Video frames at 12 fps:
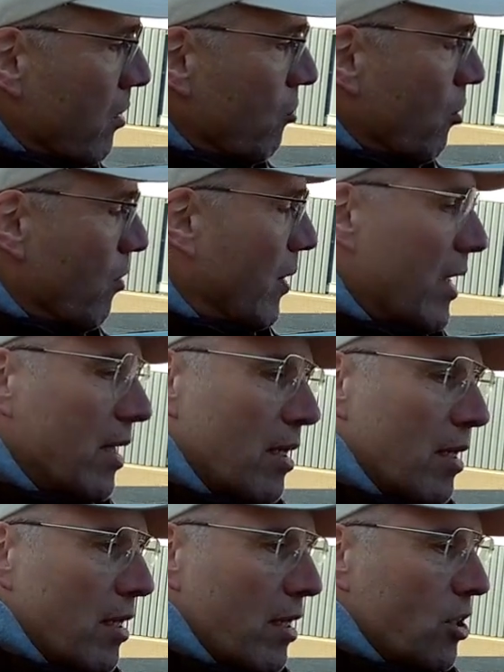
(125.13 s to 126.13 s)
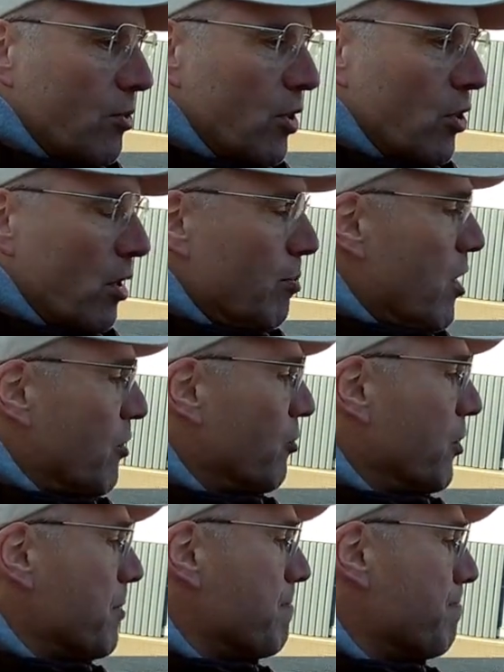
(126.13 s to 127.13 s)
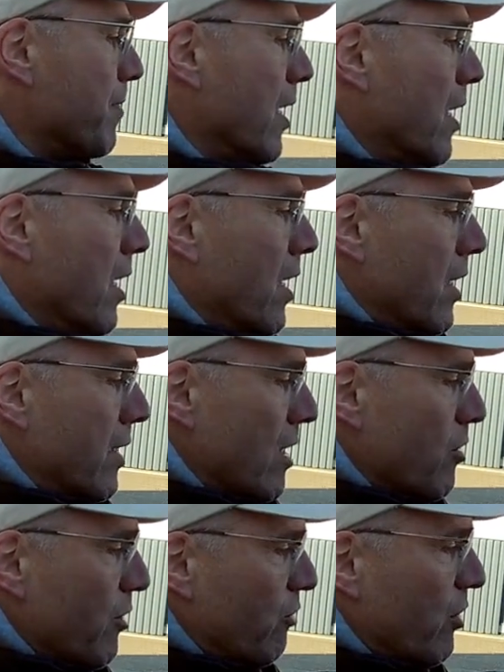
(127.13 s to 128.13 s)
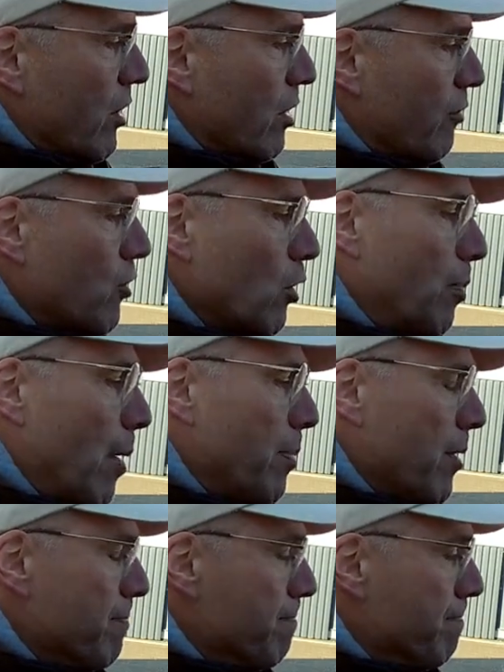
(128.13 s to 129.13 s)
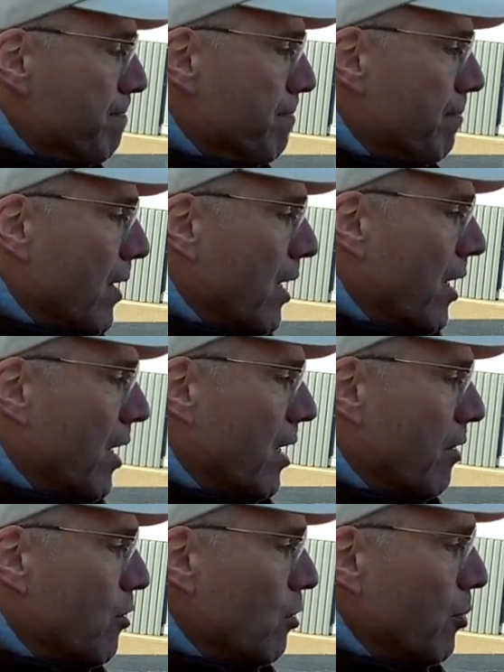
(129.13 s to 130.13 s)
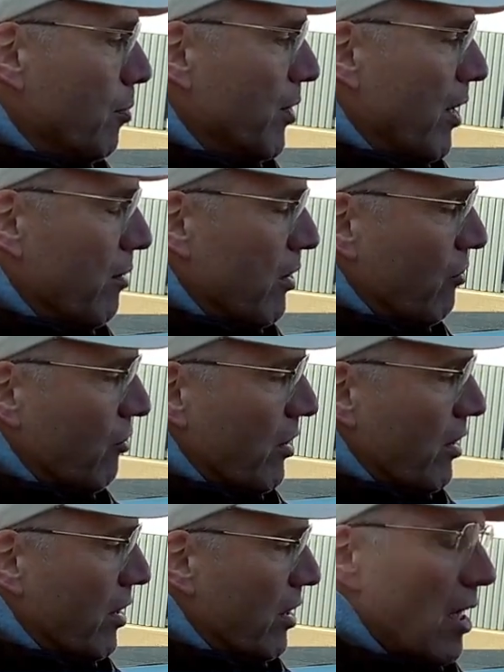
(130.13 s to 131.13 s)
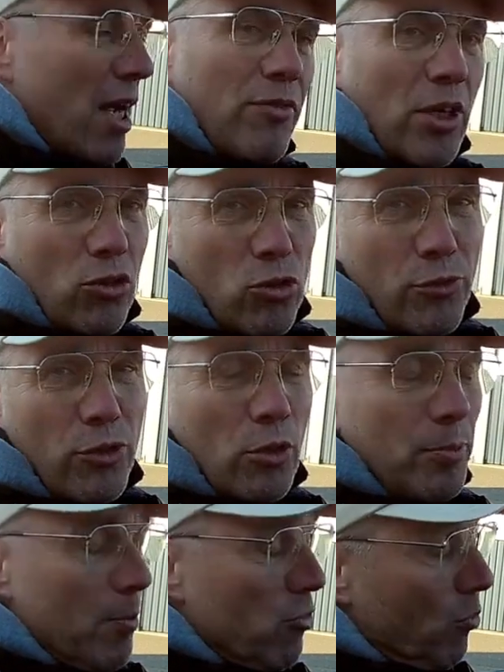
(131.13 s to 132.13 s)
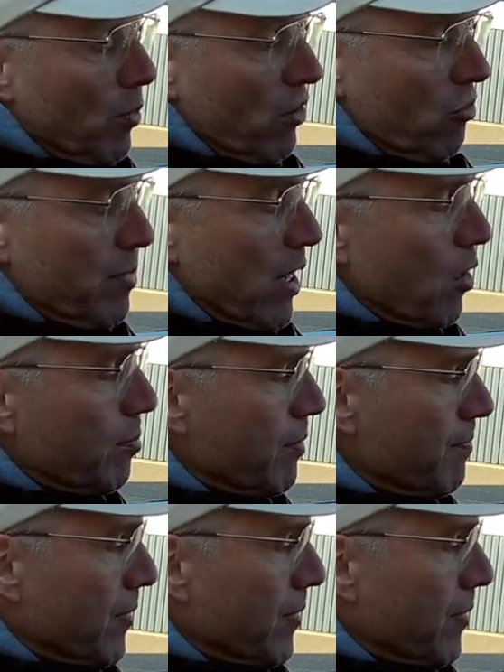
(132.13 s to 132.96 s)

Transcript: So I switch on the master. And then there is the fuel pump. The fuel pump, I've got 2 fuel pumps. One is a backup.